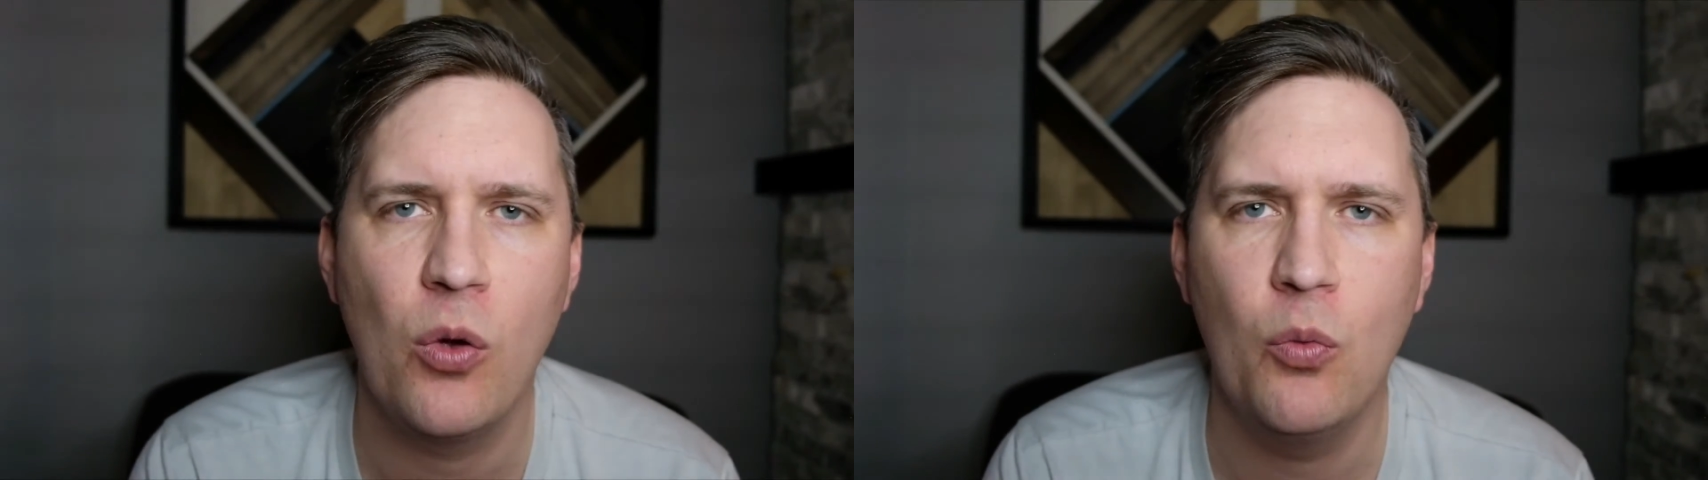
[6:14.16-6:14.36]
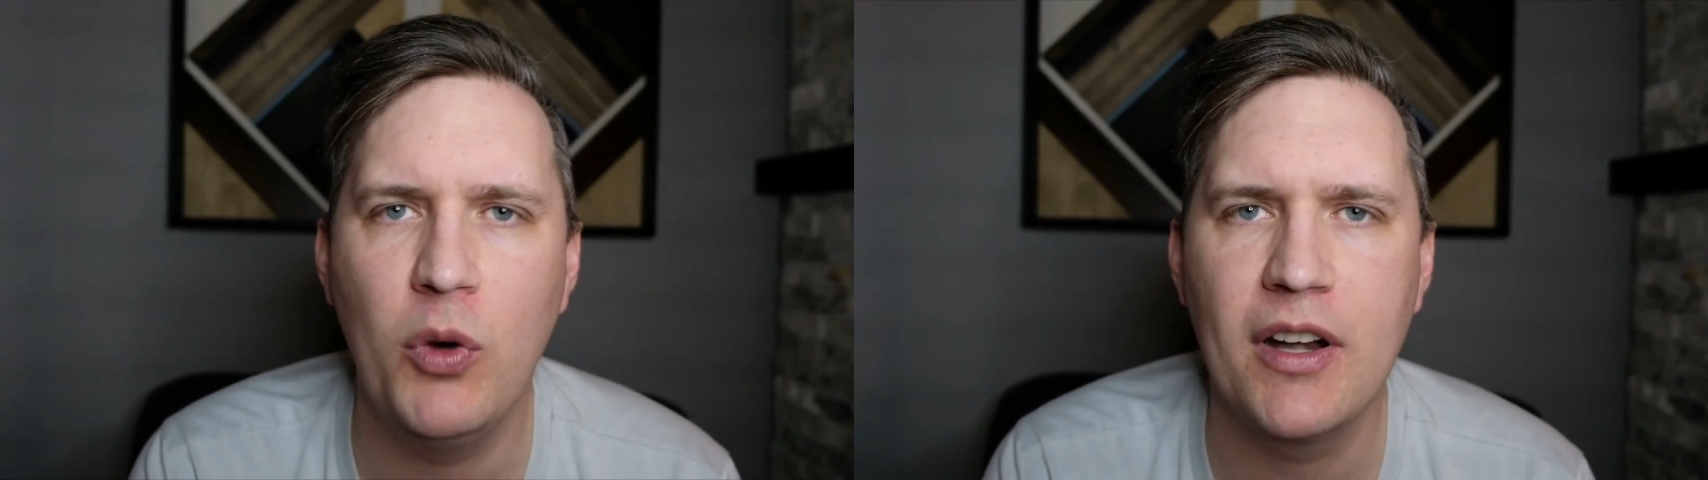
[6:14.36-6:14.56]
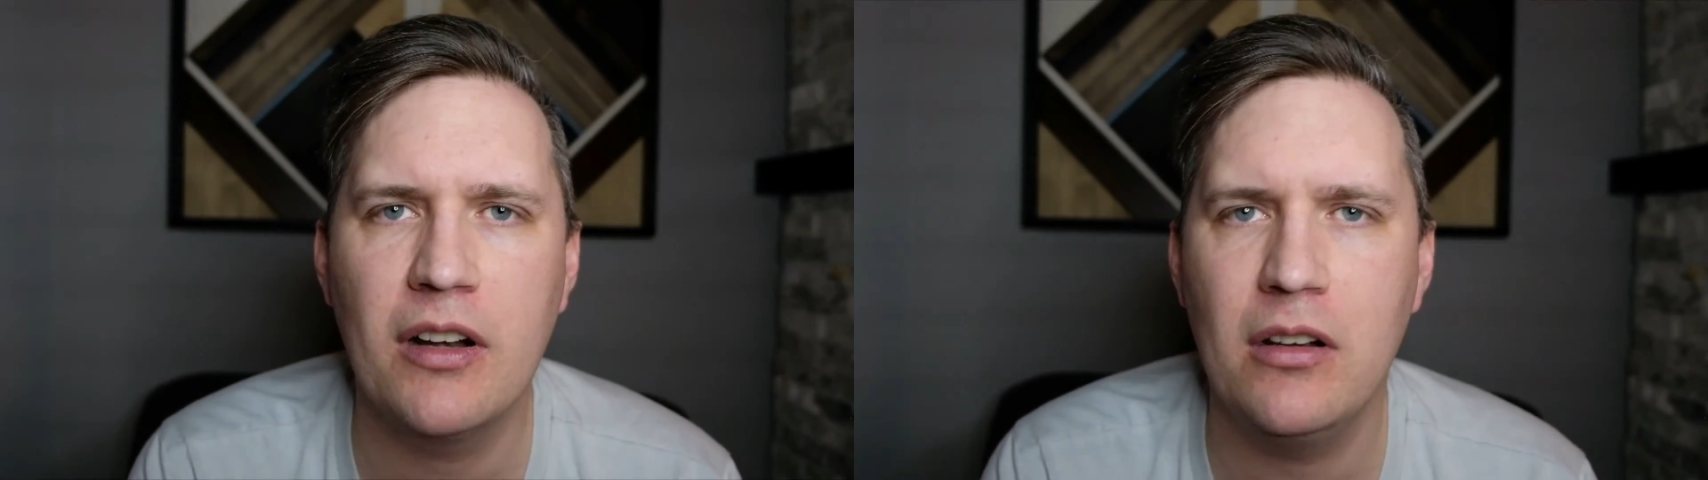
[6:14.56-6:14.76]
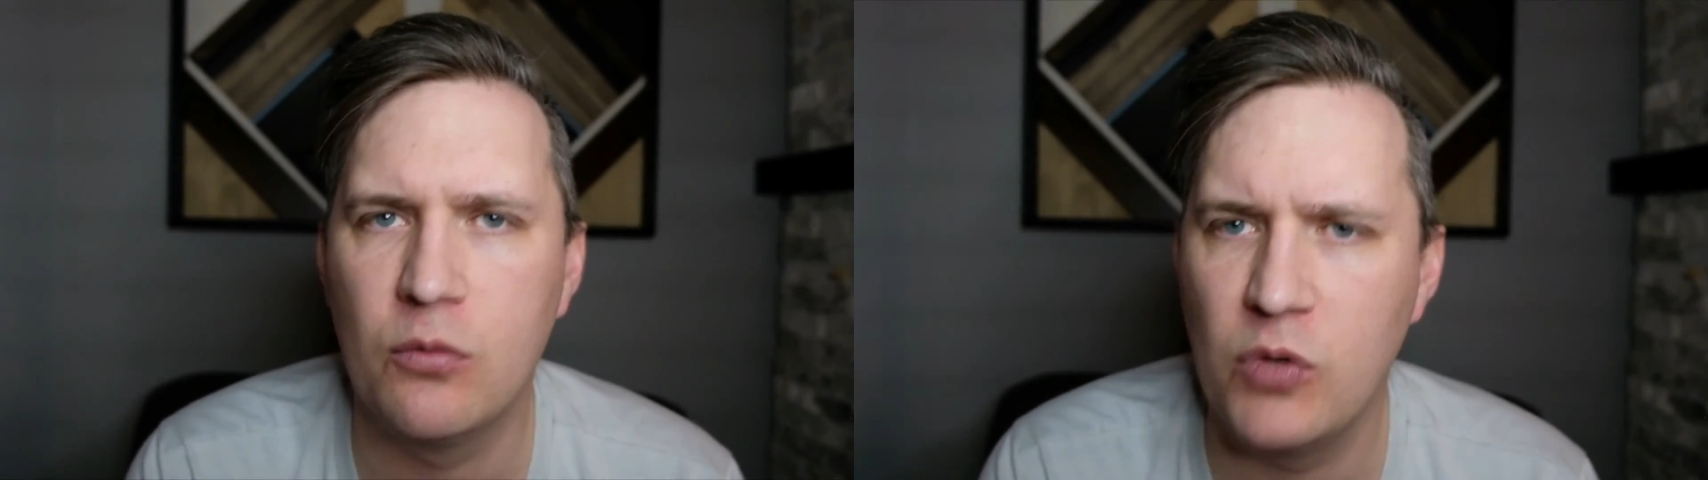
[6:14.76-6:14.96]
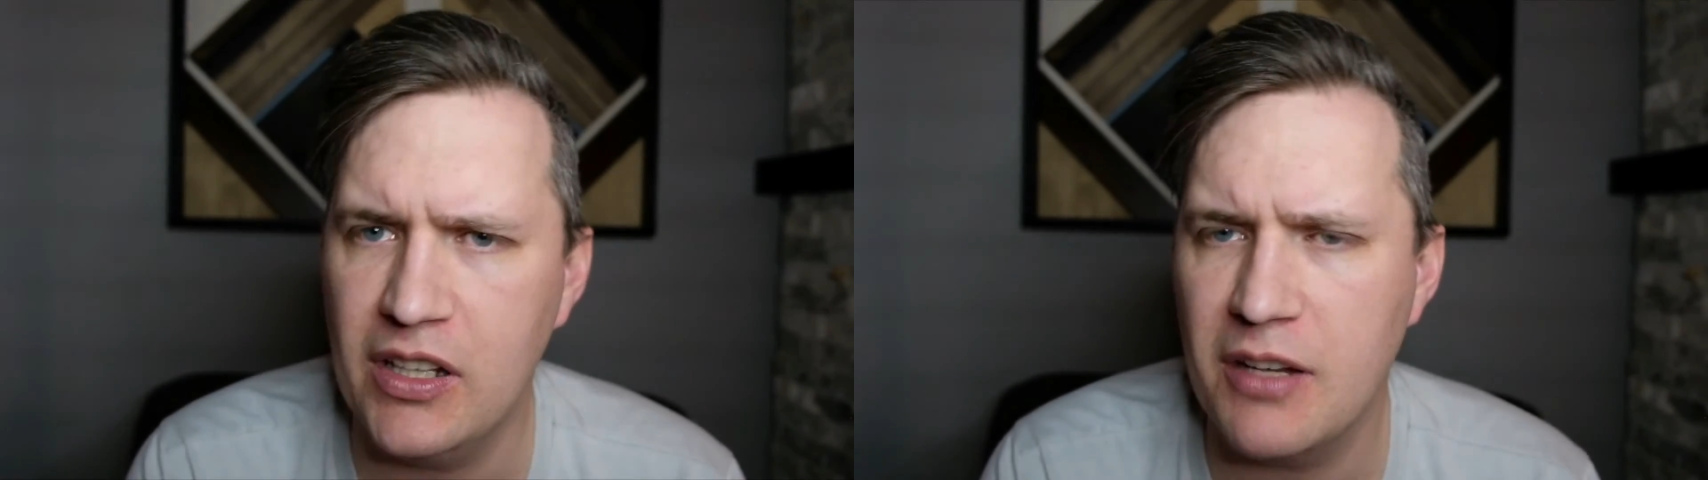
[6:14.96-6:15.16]
we're
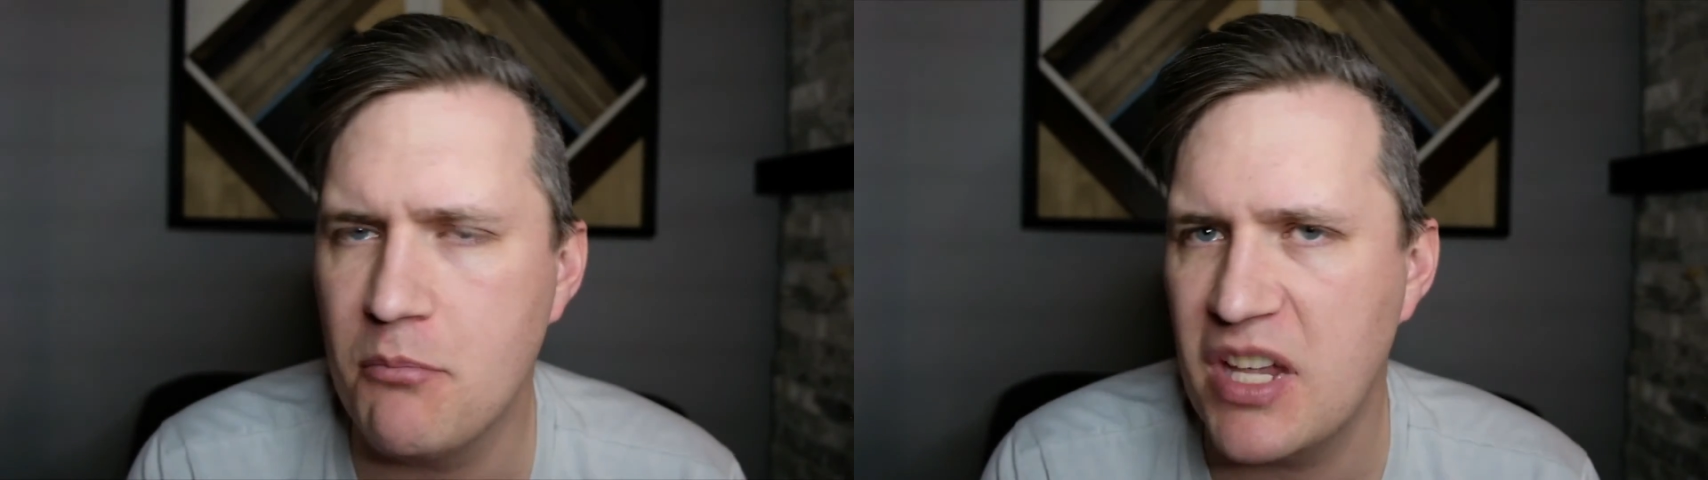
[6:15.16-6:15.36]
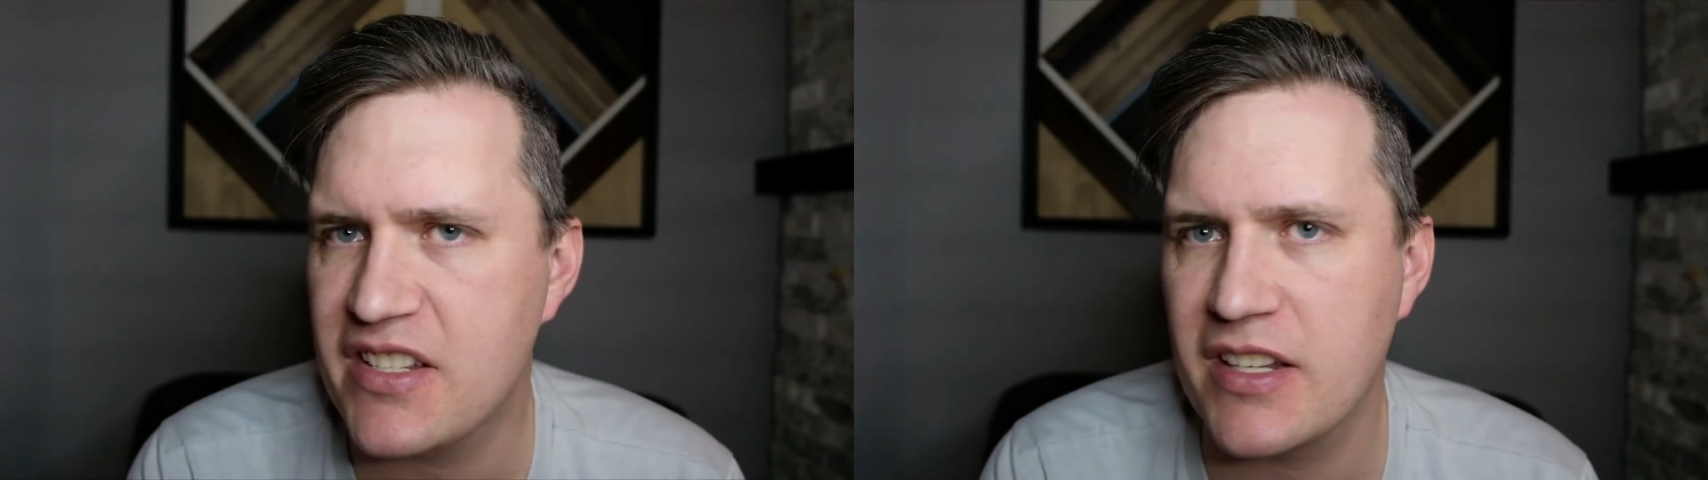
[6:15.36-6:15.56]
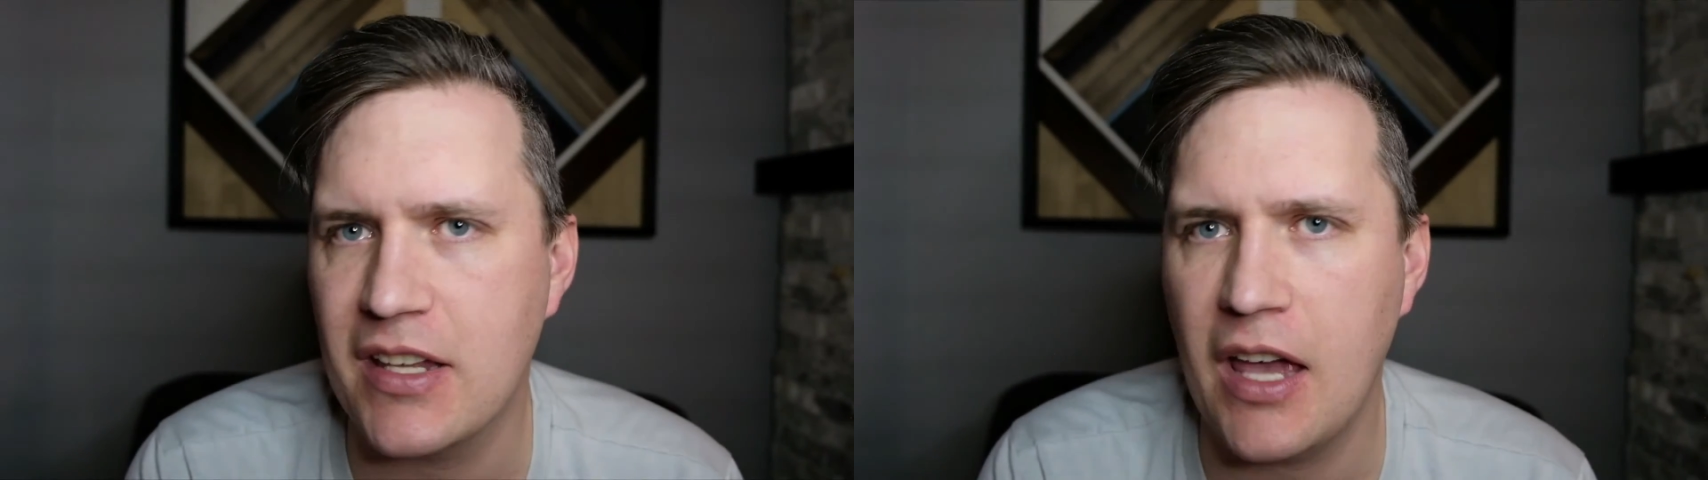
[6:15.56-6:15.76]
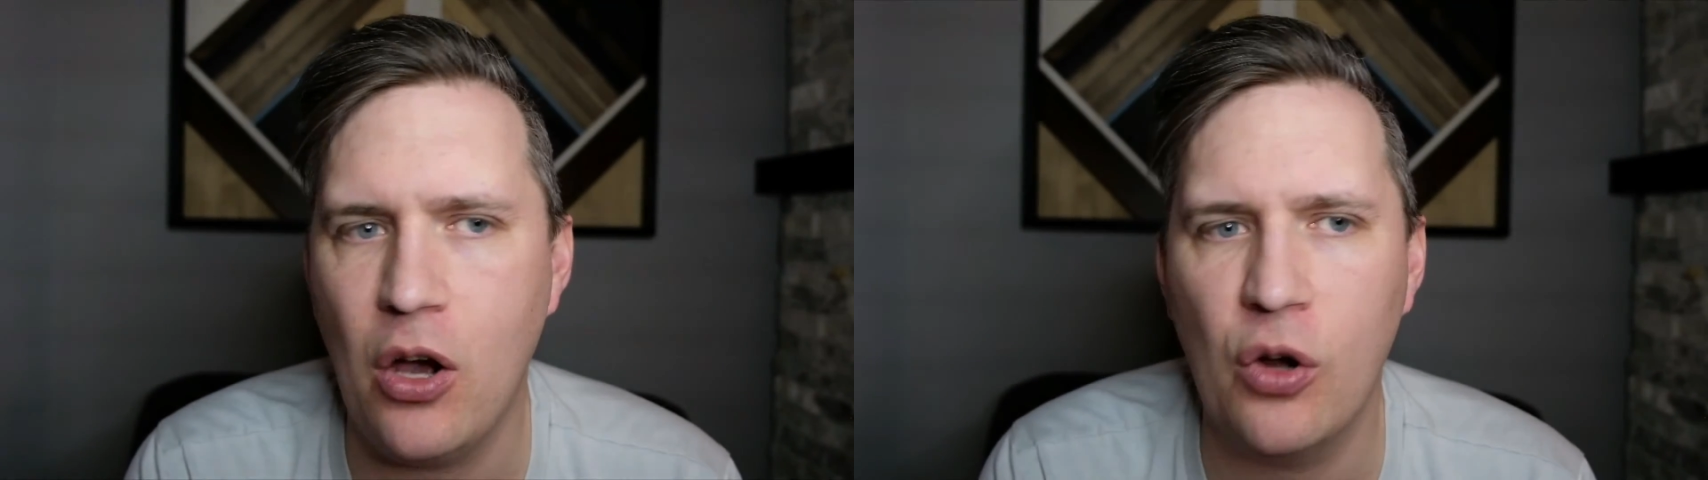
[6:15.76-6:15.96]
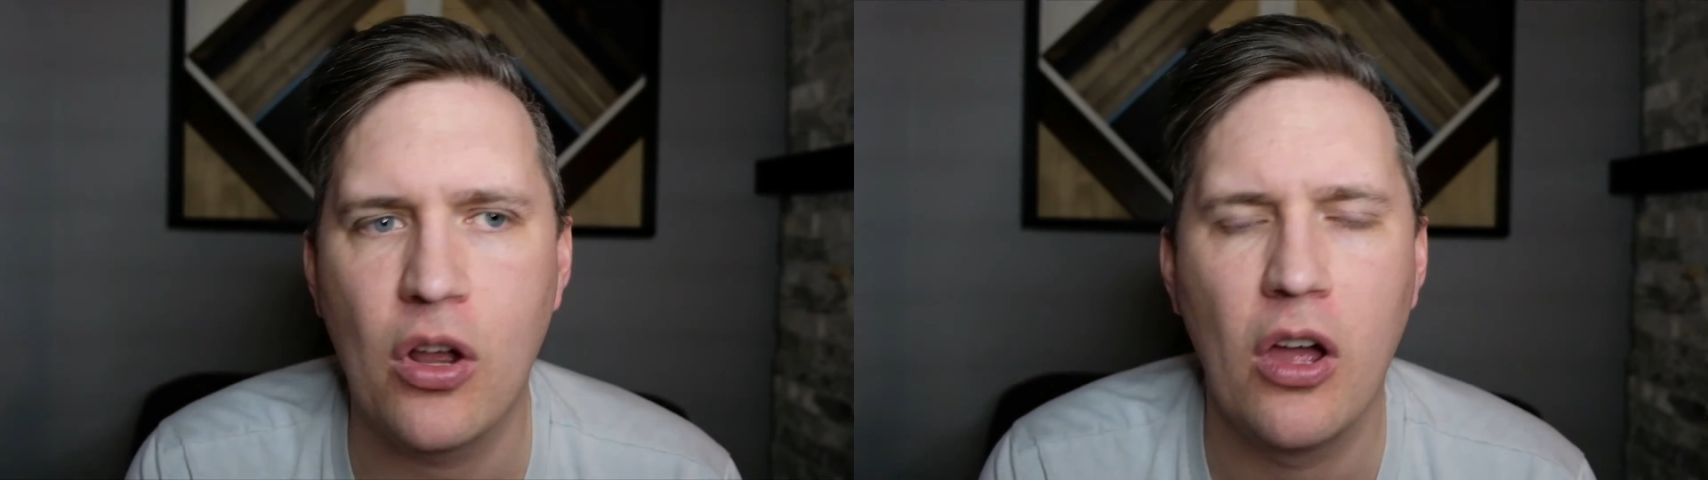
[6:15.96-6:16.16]
really missing
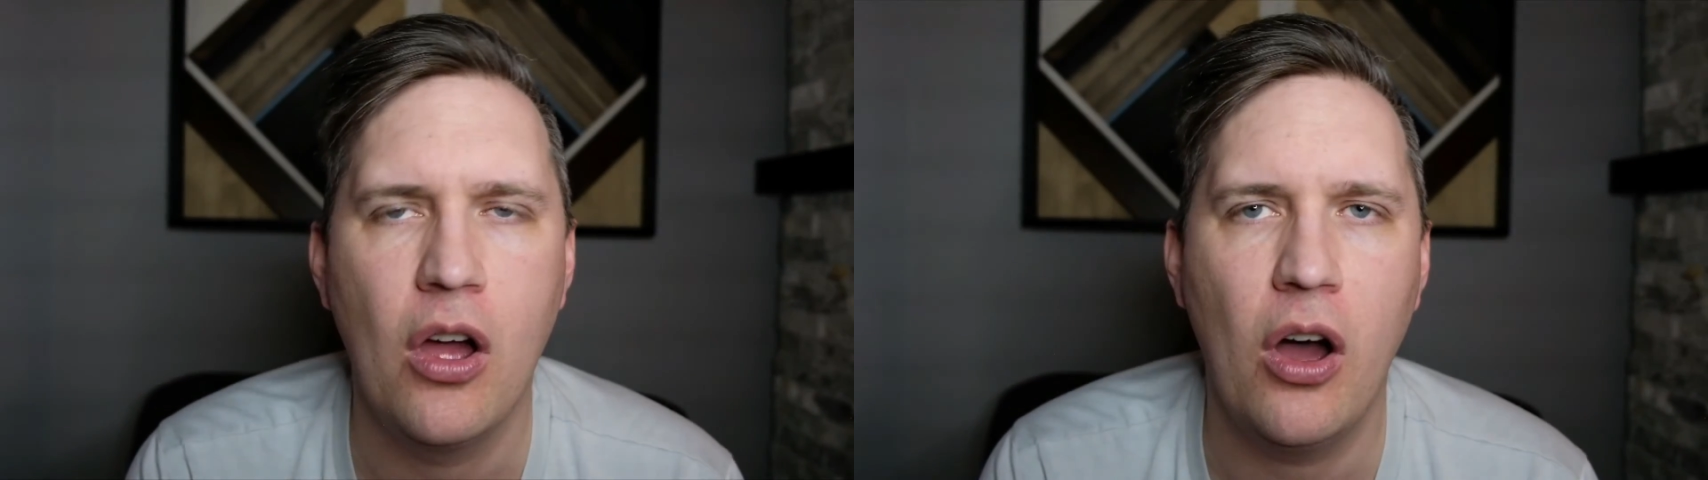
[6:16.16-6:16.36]
out